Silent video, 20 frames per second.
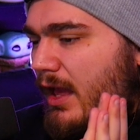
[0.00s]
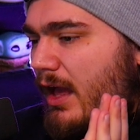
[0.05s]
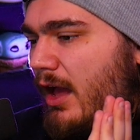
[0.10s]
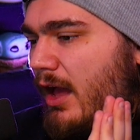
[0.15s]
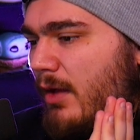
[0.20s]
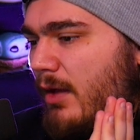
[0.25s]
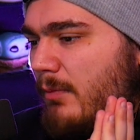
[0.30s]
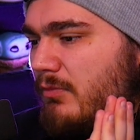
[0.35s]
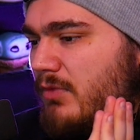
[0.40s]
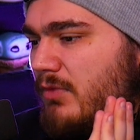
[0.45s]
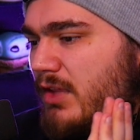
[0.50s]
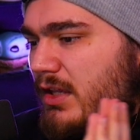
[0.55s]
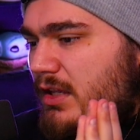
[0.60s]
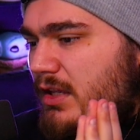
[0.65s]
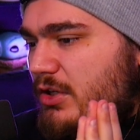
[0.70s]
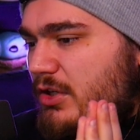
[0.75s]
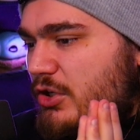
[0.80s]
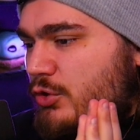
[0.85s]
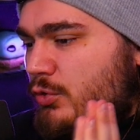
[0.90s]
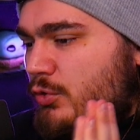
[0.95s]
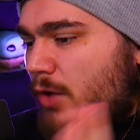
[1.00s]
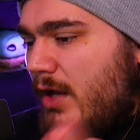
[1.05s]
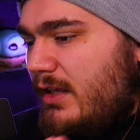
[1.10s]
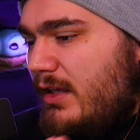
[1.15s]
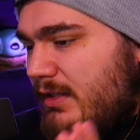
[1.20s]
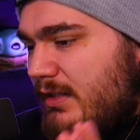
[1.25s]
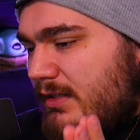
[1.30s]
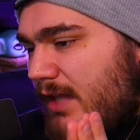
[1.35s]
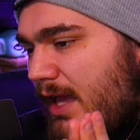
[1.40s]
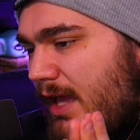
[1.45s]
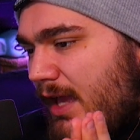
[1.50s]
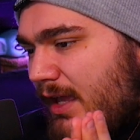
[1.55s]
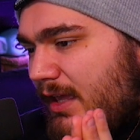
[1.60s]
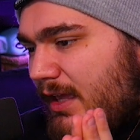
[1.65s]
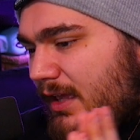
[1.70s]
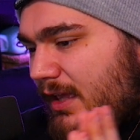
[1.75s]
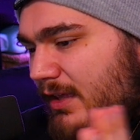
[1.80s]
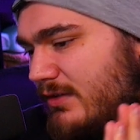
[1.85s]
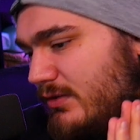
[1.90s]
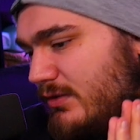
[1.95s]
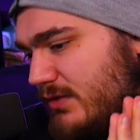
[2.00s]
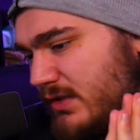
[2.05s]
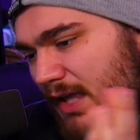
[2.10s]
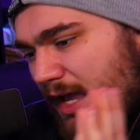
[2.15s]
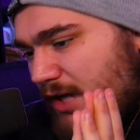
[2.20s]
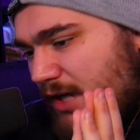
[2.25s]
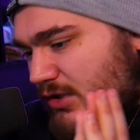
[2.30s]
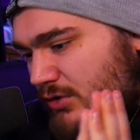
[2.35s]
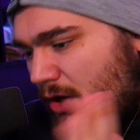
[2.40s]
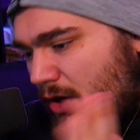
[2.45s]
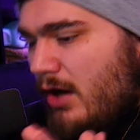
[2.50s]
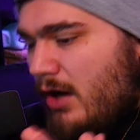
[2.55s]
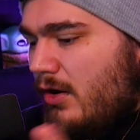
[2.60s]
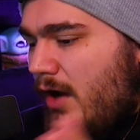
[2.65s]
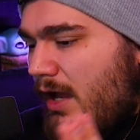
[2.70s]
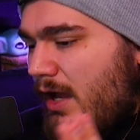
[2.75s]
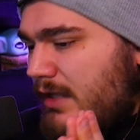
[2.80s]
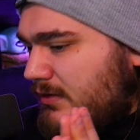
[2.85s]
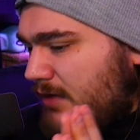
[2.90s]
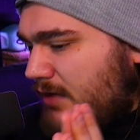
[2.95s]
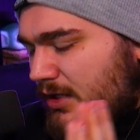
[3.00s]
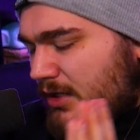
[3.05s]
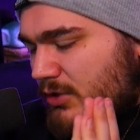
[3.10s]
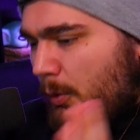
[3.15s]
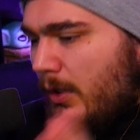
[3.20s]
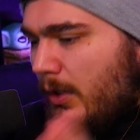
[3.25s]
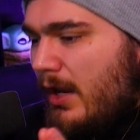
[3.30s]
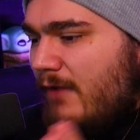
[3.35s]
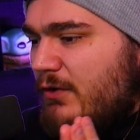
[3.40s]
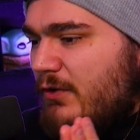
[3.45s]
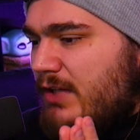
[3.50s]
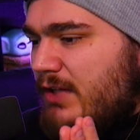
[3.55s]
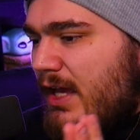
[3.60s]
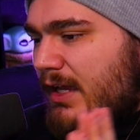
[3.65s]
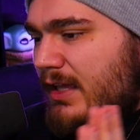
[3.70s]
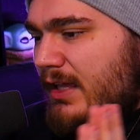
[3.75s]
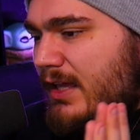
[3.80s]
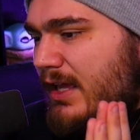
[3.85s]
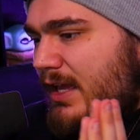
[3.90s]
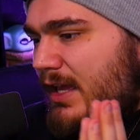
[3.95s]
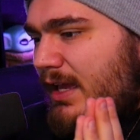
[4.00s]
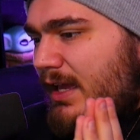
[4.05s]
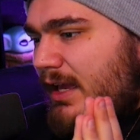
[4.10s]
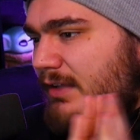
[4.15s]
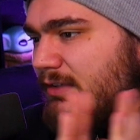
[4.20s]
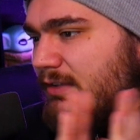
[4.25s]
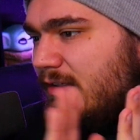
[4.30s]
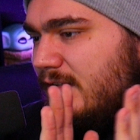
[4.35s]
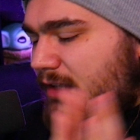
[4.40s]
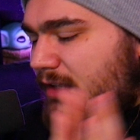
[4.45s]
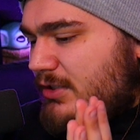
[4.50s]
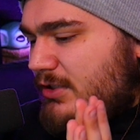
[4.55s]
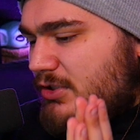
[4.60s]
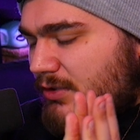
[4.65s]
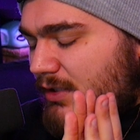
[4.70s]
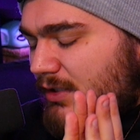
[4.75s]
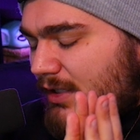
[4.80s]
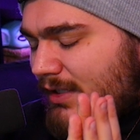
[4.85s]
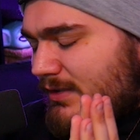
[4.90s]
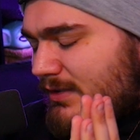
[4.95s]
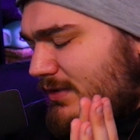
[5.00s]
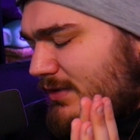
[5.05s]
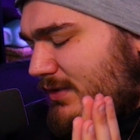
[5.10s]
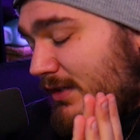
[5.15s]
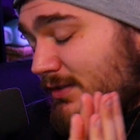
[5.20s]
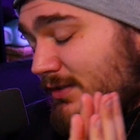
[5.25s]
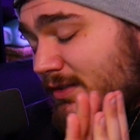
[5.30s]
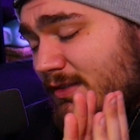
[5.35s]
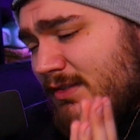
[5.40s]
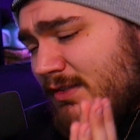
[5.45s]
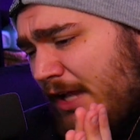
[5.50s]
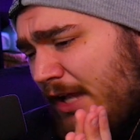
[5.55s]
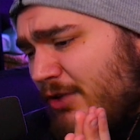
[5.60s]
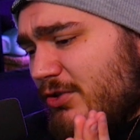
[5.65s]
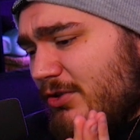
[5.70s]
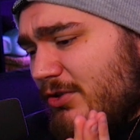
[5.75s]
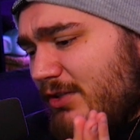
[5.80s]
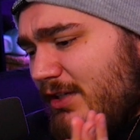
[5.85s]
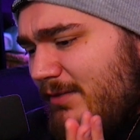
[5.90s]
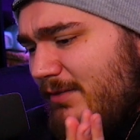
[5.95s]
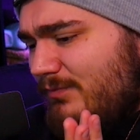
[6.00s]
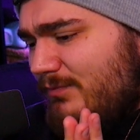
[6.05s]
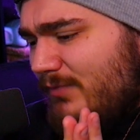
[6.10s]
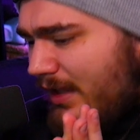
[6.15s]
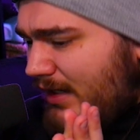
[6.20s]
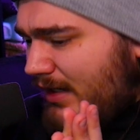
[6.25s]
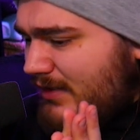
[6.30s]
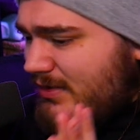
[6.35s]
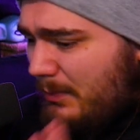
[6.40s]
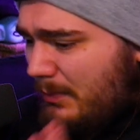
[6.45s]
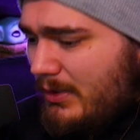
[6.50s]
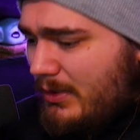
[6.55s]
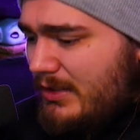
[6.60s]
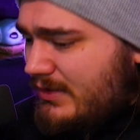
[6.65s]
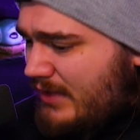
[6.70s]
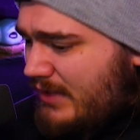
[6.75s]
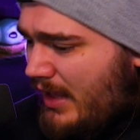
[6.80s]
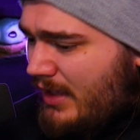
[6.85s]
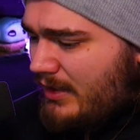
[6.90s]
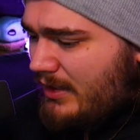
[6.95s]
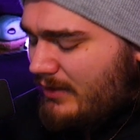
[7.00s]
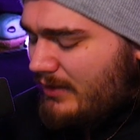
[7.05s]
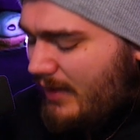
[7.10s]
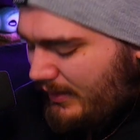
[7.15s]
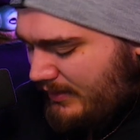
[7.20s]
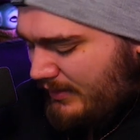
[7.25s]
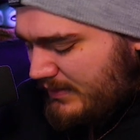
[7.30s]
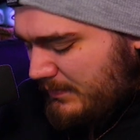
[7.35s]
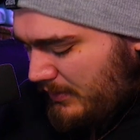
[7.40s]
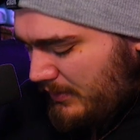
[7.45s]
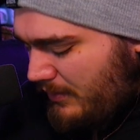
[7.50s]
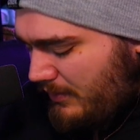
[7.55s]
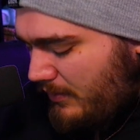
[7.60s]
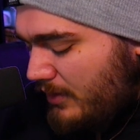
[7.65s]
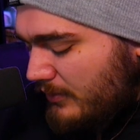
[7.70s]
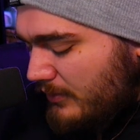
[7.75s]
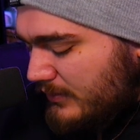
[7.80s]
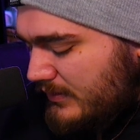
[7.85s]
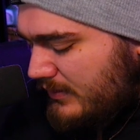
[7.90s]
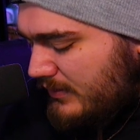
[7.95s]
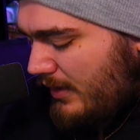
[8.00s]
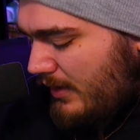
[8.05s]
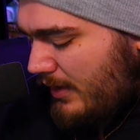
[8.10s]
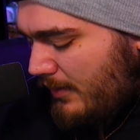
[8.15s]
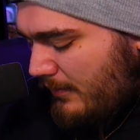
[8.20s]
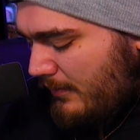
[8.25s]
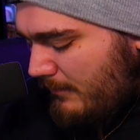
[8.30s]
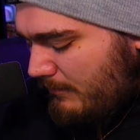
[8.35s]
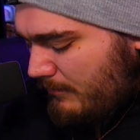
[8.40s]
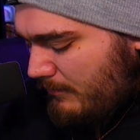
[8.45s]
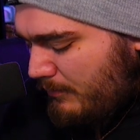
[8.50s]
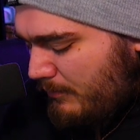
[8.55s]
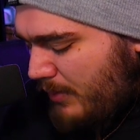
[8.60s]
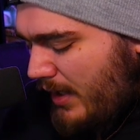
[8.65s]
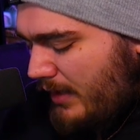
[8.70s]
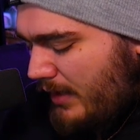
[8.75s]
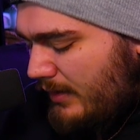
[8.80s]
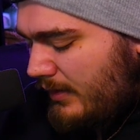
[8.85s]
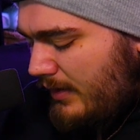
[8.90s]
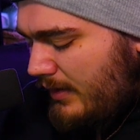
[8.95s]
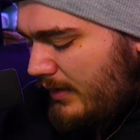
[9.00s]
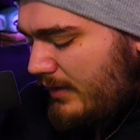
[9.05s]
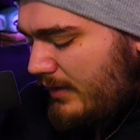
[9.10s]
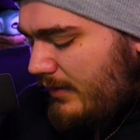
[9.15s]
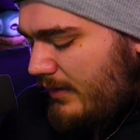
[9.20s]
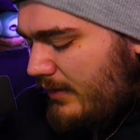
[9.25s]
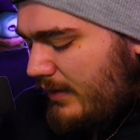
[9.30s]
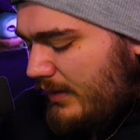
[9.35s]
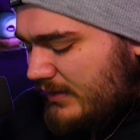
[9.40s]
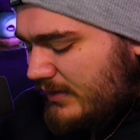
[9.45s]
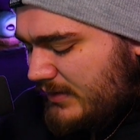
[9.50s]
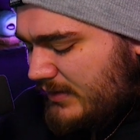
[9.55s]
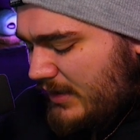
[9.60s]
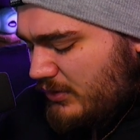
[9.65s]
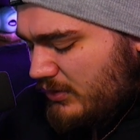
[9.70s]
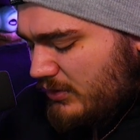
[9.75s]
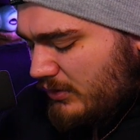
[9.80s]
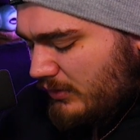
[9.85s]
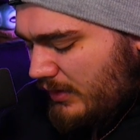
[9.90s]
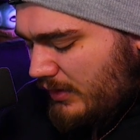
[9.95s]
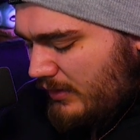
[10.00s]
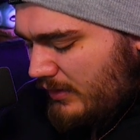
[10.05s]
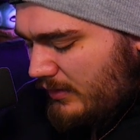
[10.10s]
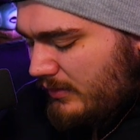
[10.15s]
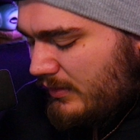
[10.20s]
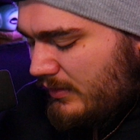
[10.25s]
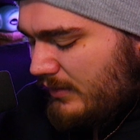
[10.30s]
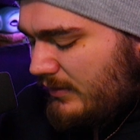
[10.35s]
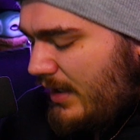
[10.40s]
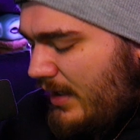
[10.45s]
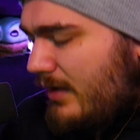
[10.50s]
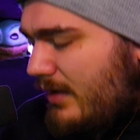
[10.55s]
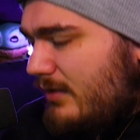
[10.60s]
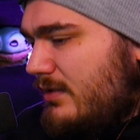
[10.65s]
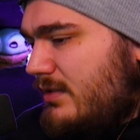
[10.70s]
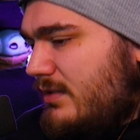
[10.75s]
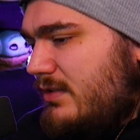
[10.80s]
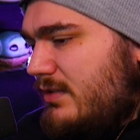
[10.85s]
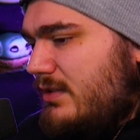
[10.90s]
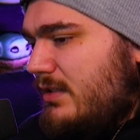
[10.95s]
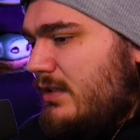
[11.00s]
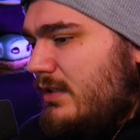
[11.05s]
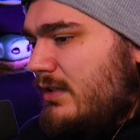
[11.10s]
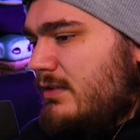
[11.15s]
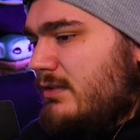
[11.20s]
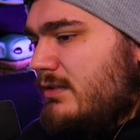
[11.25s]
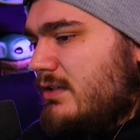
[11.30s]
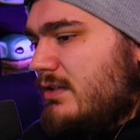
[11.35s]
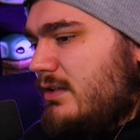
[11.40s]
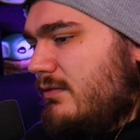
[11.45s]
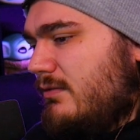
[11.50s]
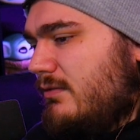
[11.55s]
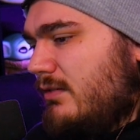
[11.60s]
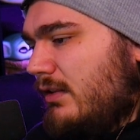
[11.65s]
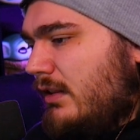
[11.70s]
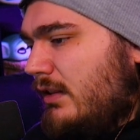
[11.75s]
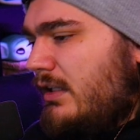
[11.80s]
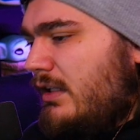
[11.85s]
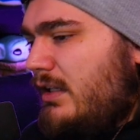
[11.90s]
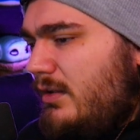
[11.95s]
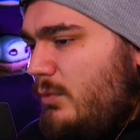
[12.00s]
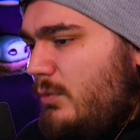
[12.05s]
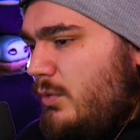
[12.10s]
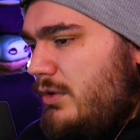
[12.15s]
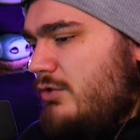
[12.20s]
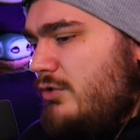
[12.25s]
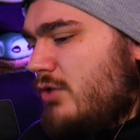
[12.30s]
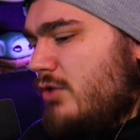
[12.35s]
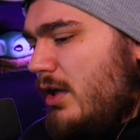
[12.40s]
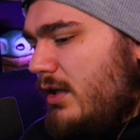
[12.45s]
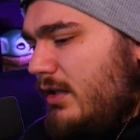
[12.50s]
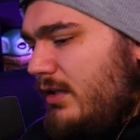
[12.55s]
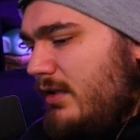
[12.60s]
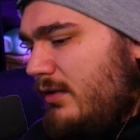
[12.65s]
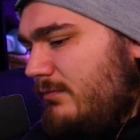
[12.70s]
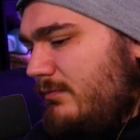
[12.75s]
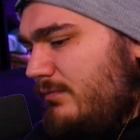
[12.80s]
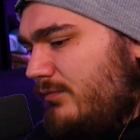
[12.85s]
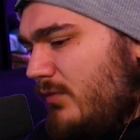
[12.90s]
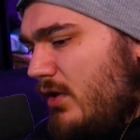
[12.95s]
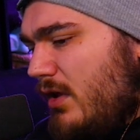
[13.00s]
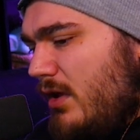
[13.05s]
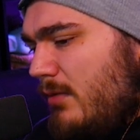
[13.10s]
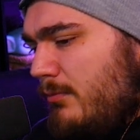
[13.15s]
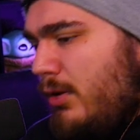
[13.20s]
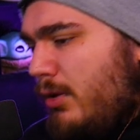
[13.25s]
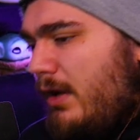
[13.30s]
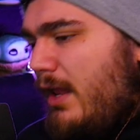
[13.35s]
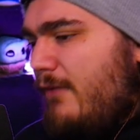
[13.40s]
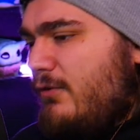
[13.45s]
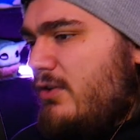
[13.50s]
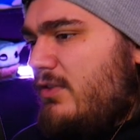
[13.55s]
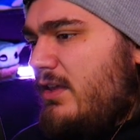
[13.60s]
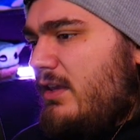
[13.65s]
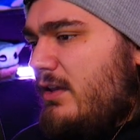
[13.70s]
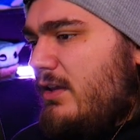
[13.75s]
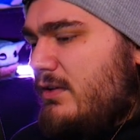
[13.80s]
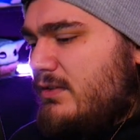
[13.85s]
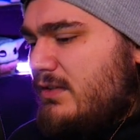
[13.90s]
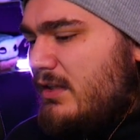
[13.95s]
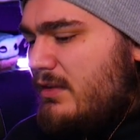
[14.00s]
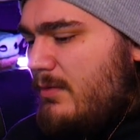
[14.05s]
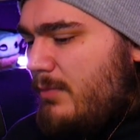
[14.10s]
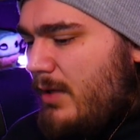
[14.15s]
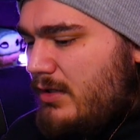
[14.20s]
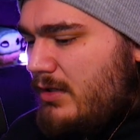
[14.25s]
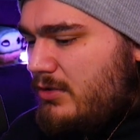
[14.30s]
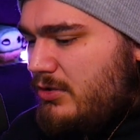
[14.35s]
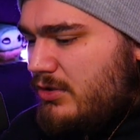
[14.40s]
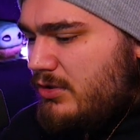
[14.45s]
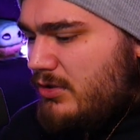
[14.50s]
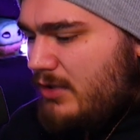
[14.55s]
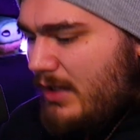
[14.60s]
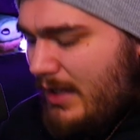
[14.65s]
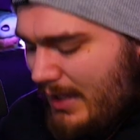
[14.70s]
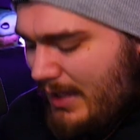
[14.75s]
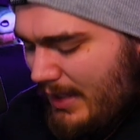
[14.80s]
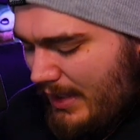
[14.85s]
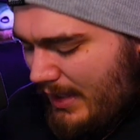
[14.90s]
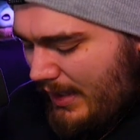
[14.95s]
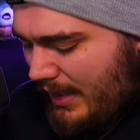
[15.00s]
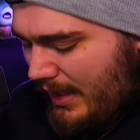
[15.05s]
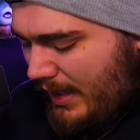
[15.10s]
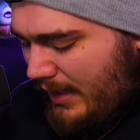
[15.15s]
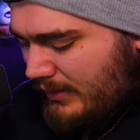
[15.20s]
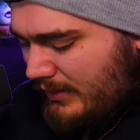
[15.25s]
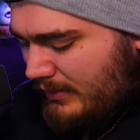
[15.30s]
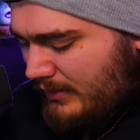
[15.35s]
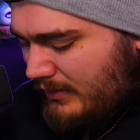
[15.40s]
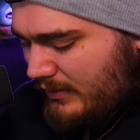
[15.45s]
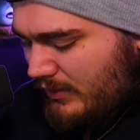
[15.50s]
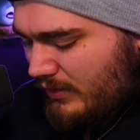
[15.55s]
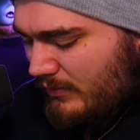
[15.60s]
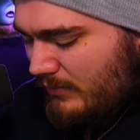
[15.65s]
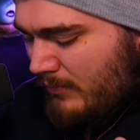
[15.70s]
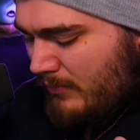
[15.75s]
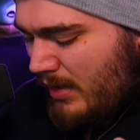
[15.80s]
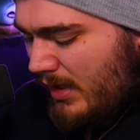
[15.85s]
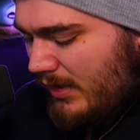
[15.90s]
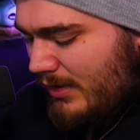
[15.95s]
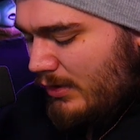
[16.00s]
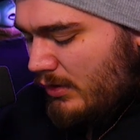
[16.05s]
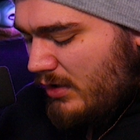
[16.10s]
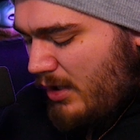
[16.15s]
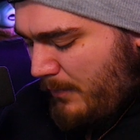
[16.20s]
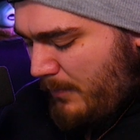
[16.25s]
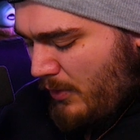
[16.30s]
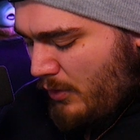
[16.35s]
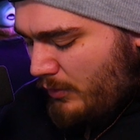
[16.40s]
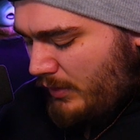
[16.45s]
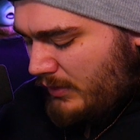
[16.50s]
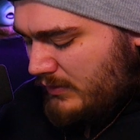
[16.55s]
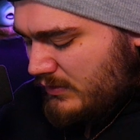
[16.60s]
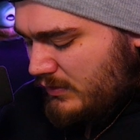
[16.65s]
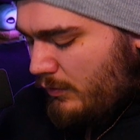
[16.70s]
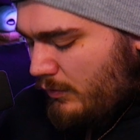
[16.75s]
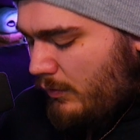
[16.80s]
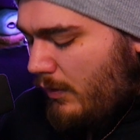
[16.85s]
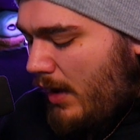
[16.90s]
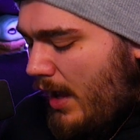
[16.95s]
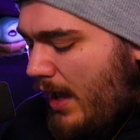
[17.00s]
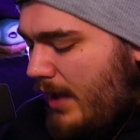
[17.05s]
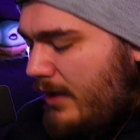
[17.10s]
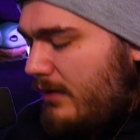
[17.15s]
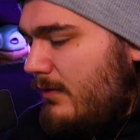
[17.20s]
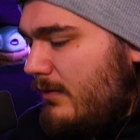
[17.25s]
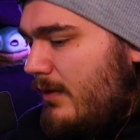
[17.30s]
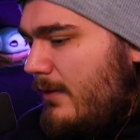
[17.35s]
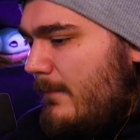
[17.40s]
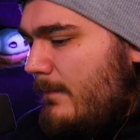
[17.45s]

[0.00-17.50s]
The Druddigan deck slash Darkrai slash whatever deck is essentially, it is a pretty stanky deck. It's pretty gross. But essentially the deck list is lead with Druddigan, put everything else on the bench, and make your opponents cry.